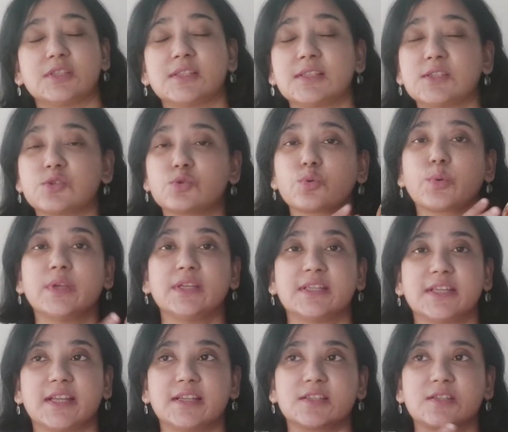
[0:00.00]
This is so
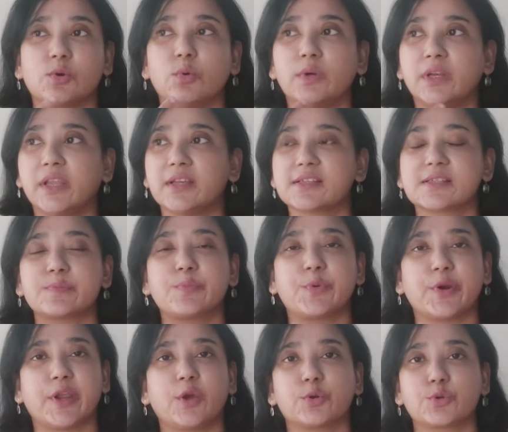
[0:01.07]
intense, only a
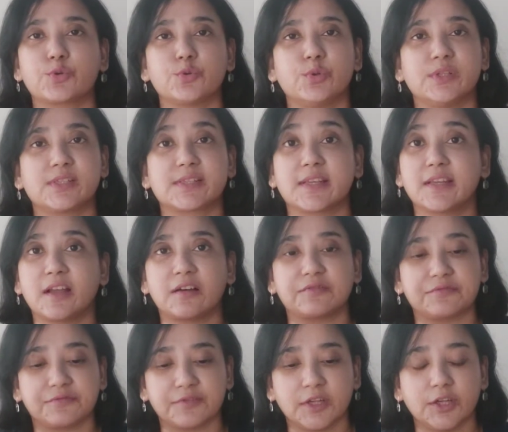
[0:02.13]
spray or two is
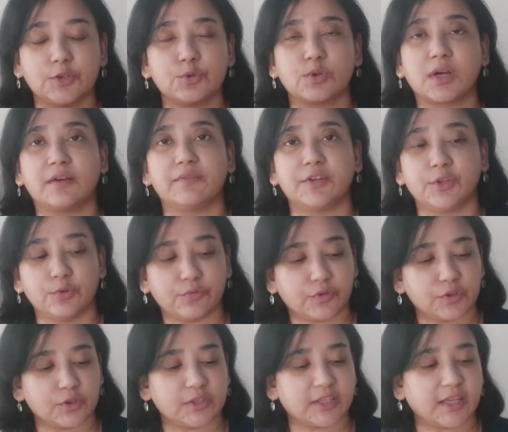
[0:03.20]
enough to cover you
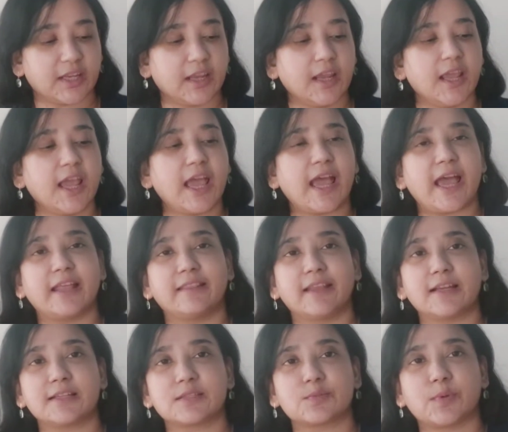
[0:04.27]
for the day, and
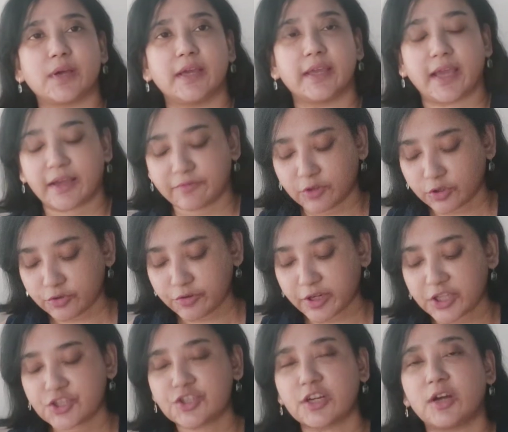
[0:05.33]
that is why I've not
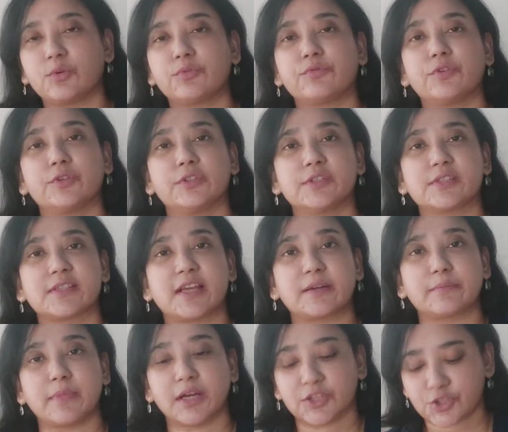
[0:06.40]
reached out for this
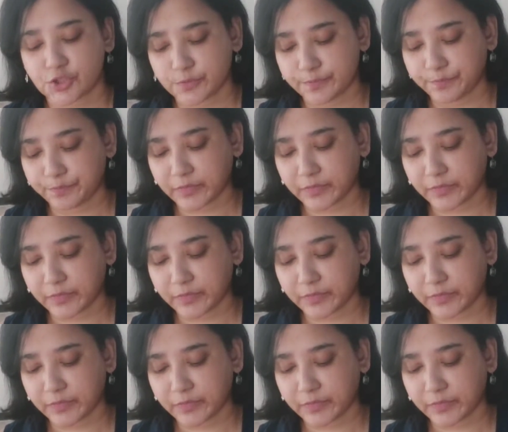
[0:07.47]
that much,